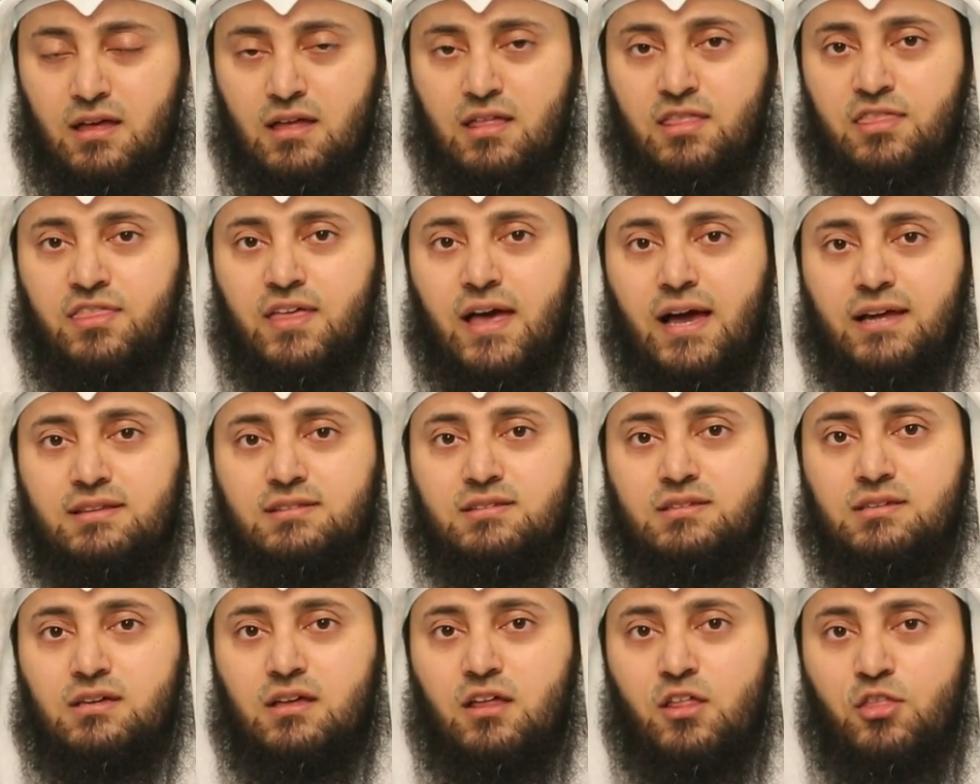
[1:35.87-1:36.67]

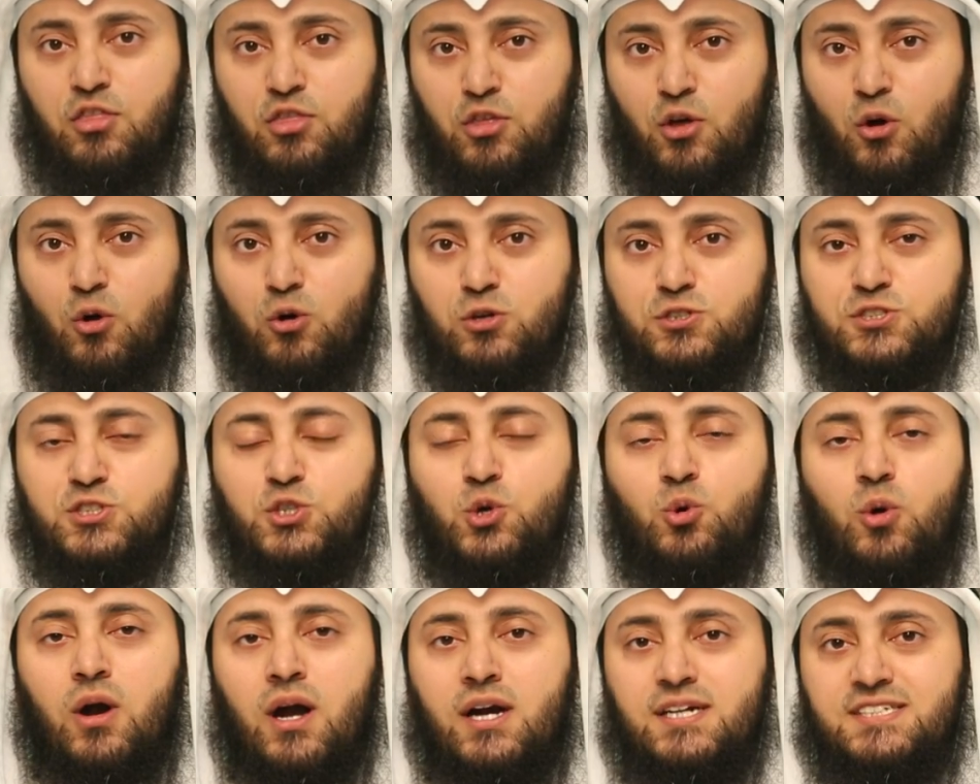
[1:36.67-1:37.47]
that those
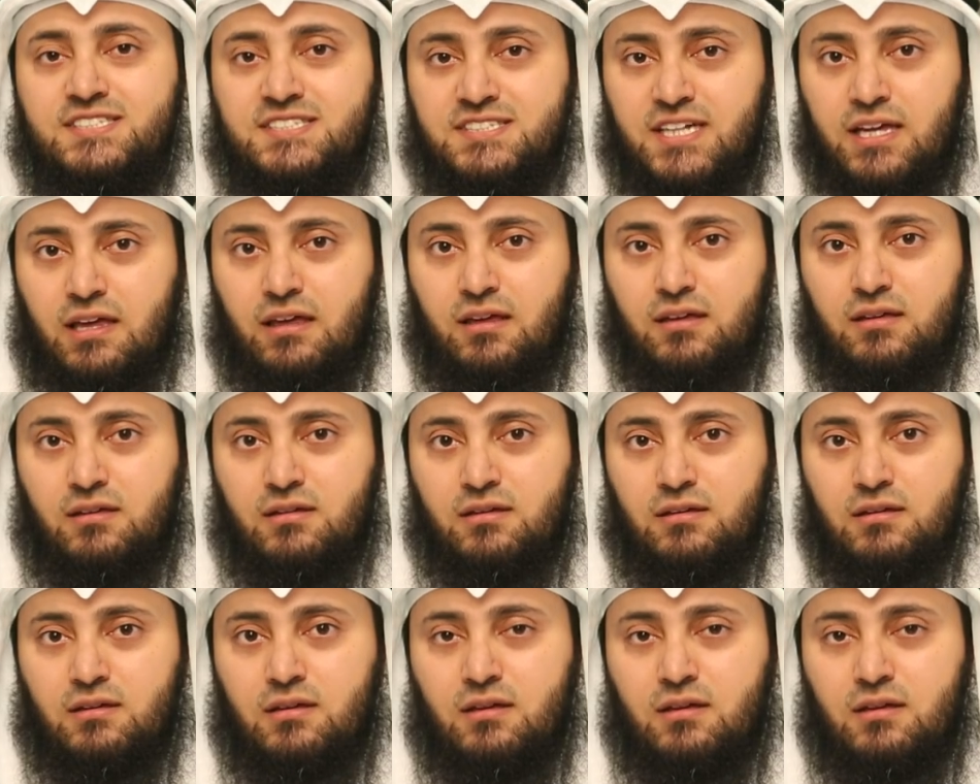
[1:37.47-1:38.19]
who are sick,